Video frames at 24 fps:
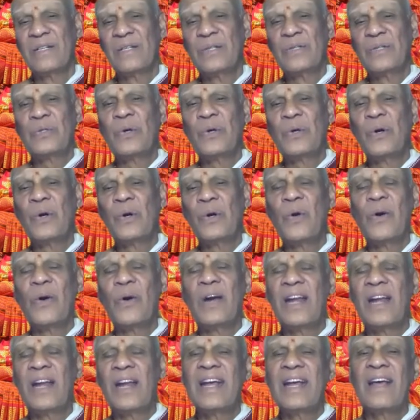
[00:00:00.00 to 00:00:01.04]
So
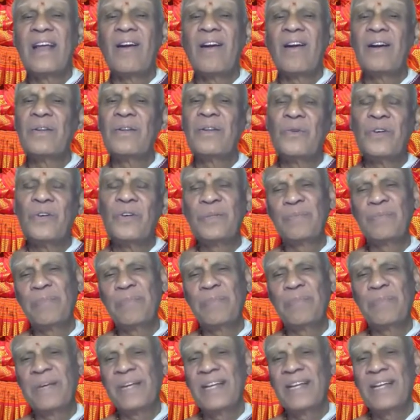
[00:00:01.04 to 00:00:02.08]
don't linger on those
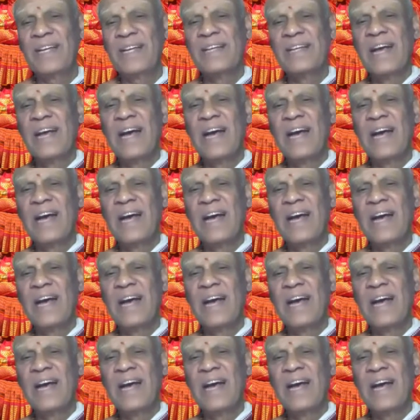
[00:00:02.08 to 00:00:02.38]
meanings